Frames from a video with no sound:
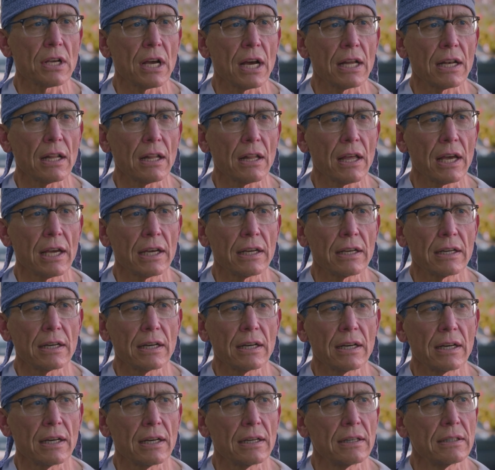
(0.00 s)
kind of like
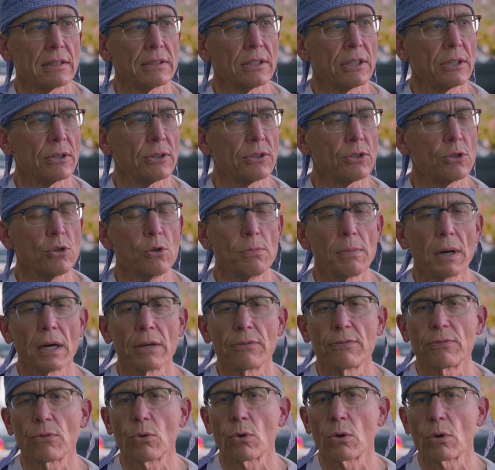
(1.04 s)
uh, you know a two by
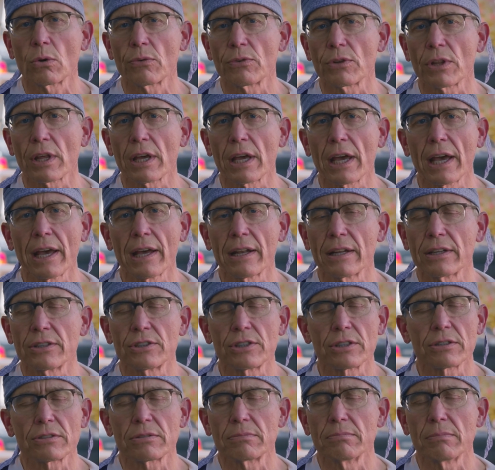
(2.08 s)
four over the head. It
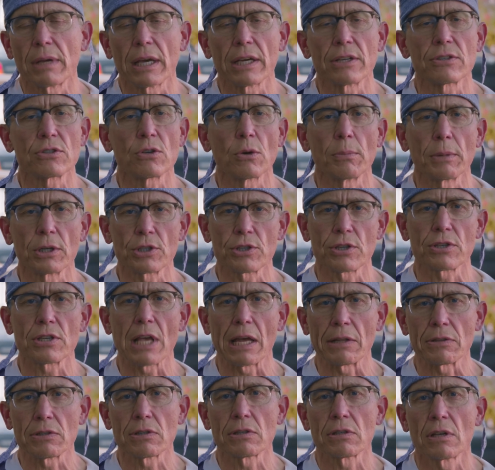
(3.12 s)
just makes so much
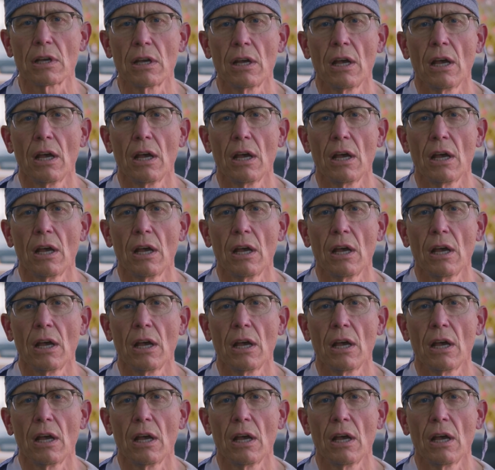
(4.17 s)
sense.